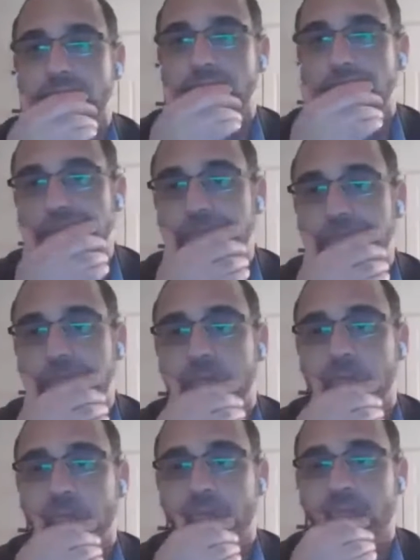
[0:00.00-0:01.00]
uh, and
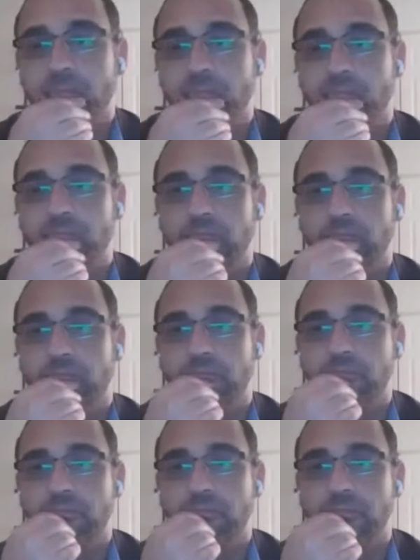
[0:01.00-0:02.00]
how much is the
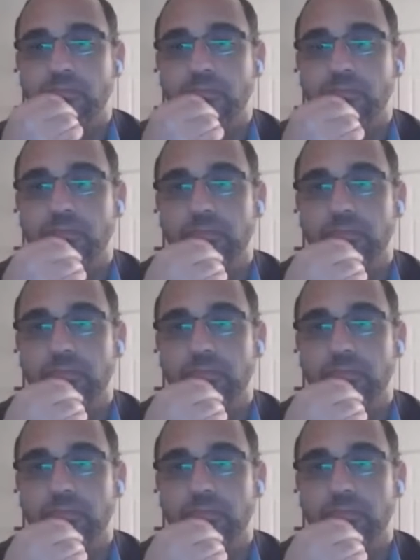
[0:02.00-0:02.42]
central banks